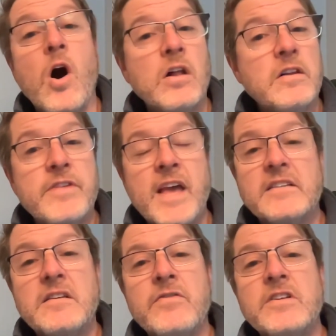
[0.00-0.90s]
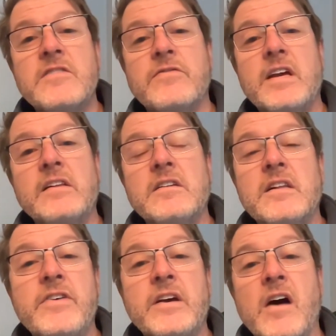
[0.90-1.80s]
all of the activities of daily
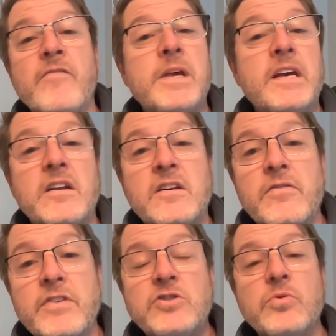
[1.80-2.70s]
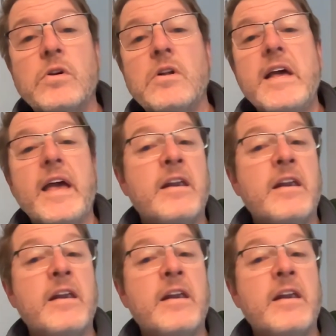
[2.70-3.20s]
living of being an individual,